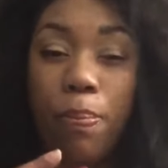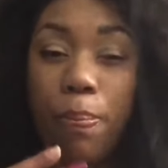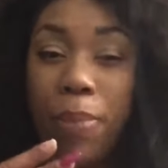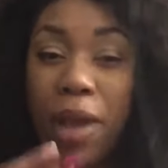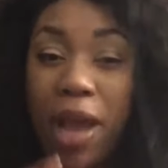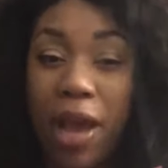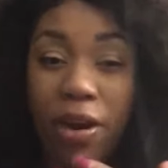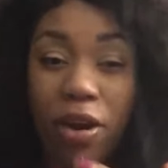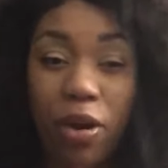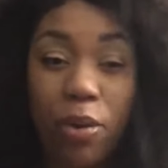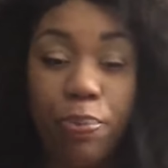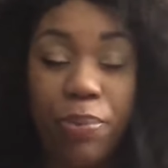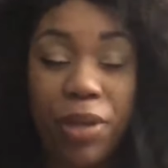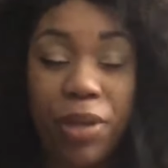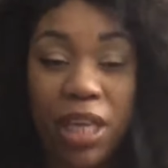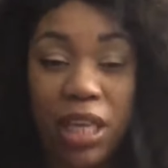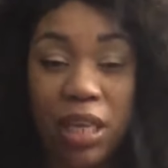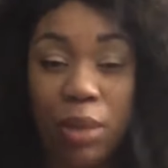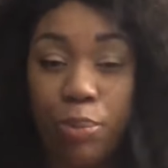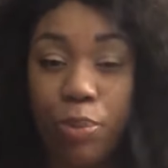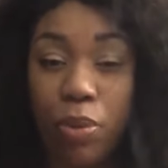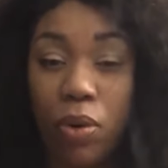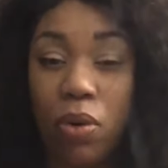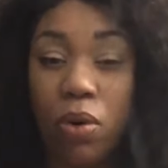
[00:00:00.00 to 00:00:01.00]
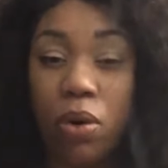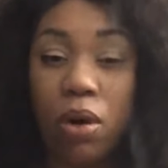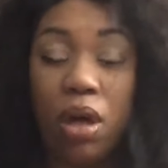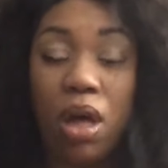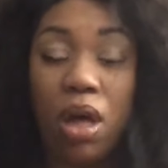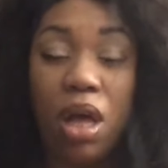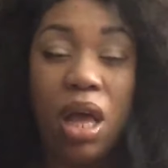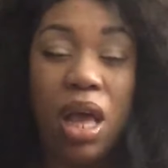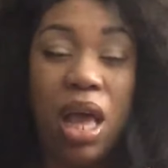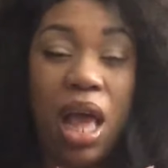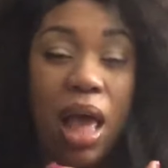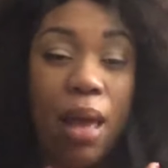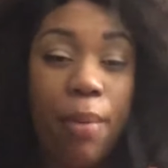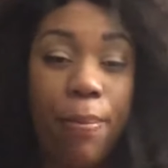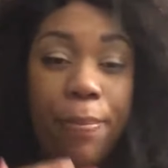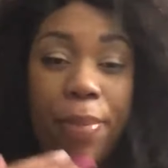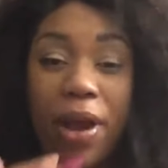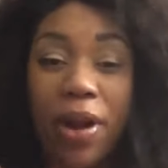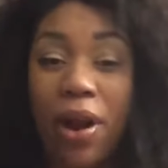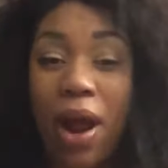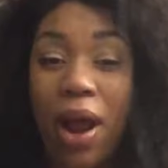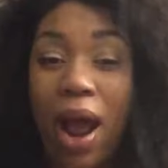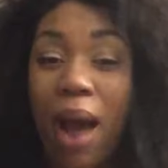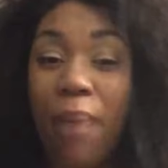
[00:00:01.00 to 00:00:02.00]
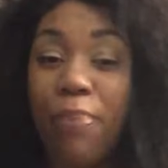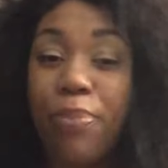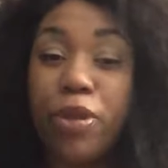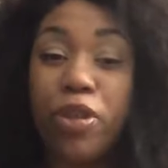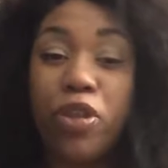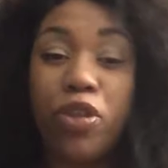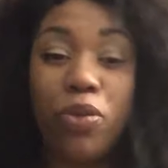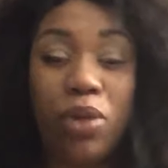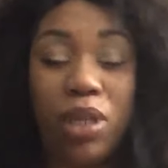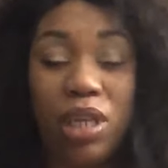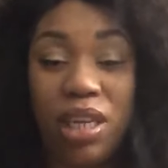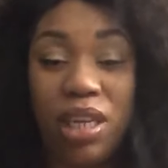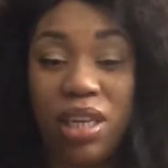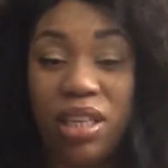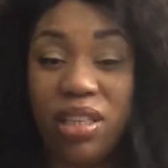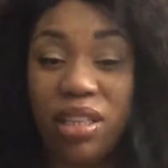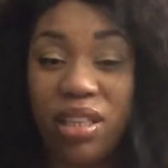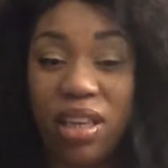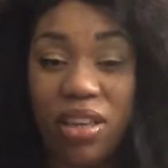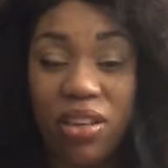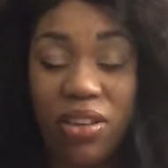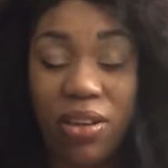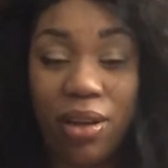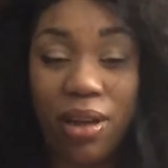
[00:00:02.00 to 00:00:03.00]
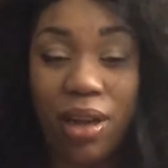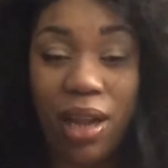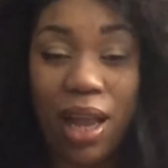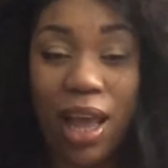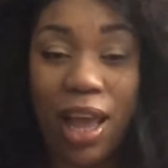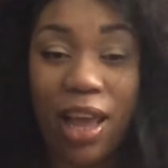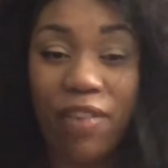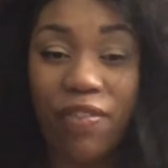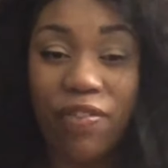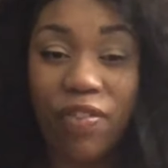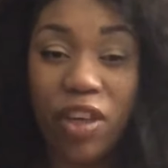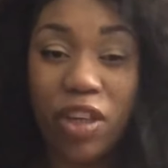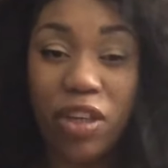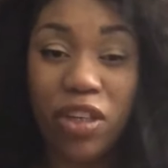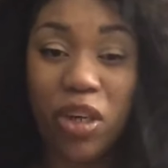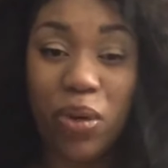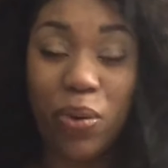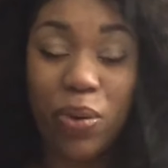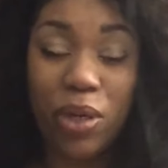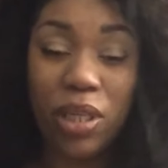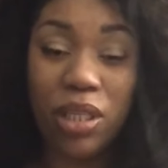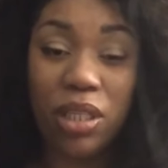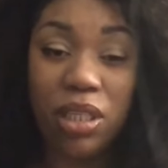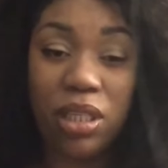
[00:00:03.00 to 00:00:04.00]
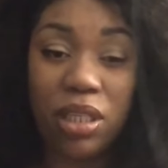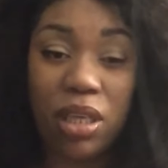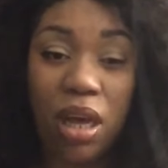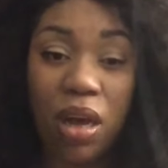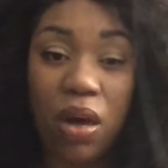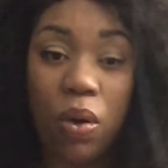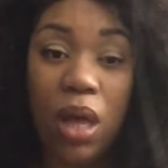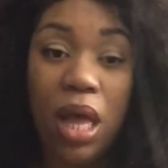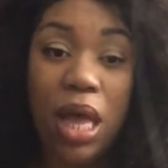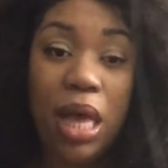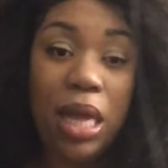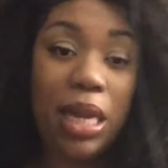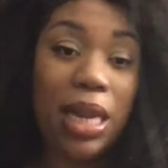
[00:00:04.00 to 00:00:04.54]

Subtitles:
better people and better opportunities in your life in doing so.